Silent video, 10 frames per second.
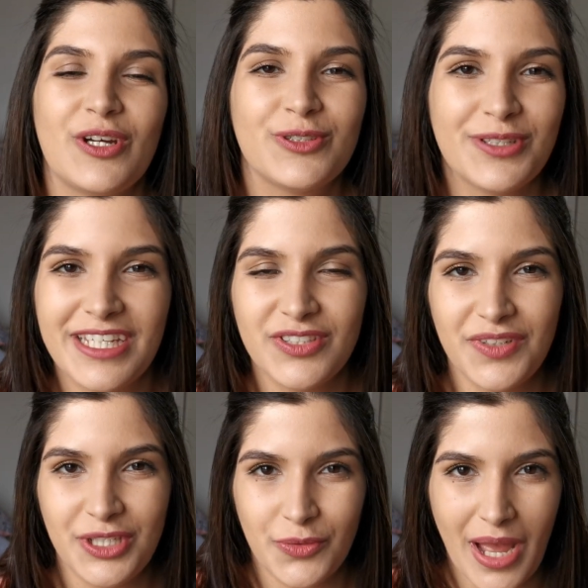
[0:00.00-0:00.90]
On today's
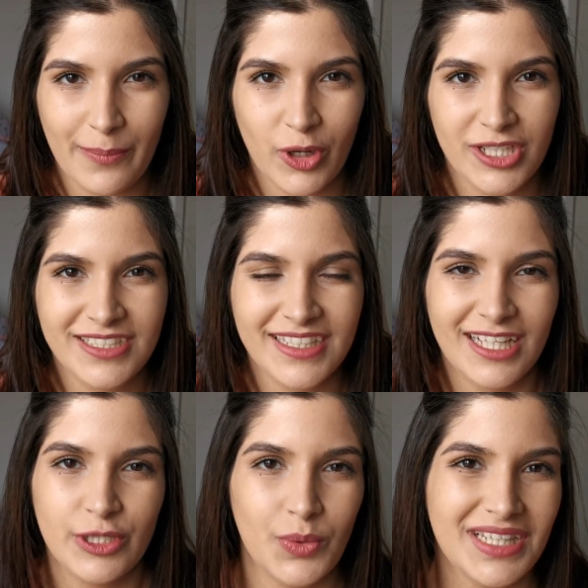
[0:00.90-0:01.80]
video I'm gonna
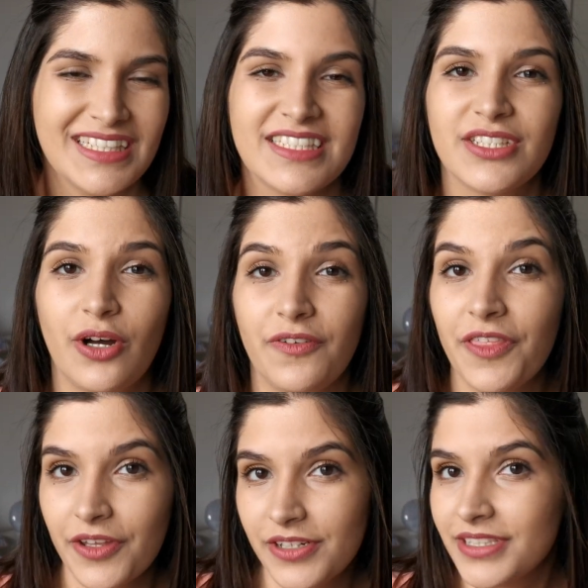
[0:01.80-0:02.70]
tell you a list of
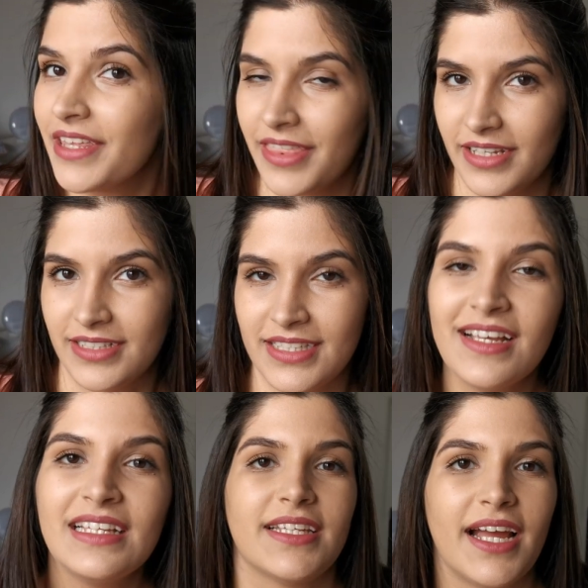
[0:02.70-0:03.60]
30 things
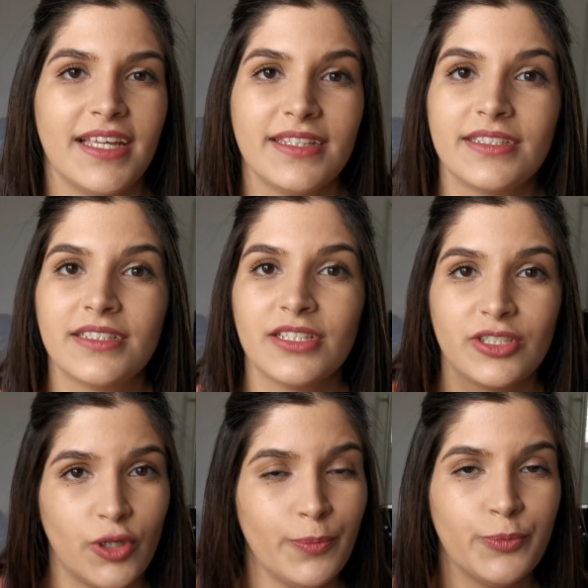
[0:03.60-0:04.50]
that I either
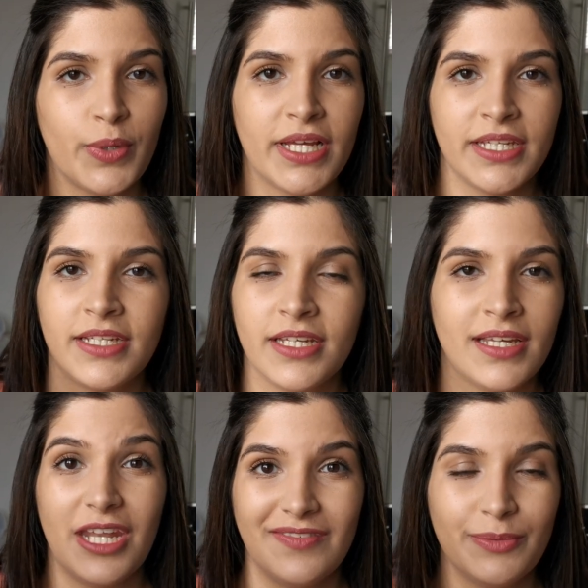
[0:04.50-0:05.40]
stopped buying,
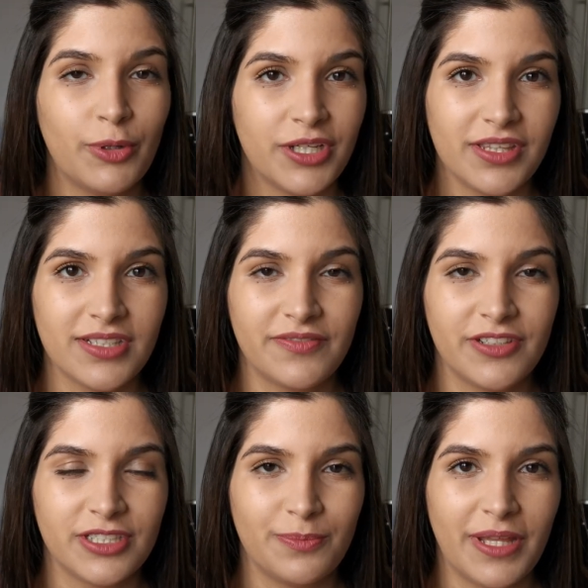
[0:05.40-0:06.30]
never bought in the
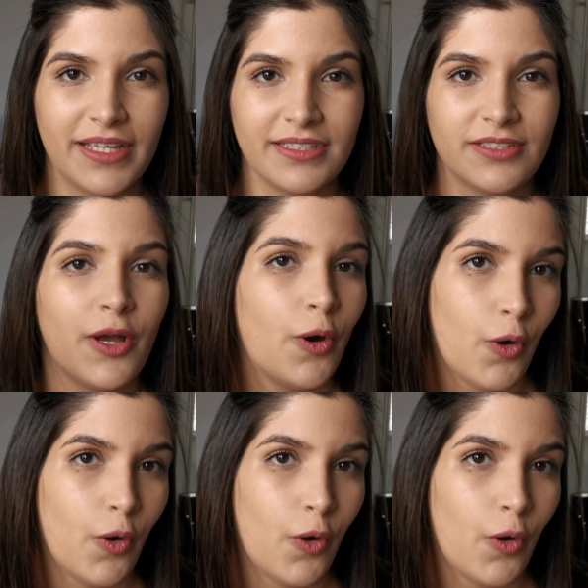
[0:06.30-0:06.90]
first place,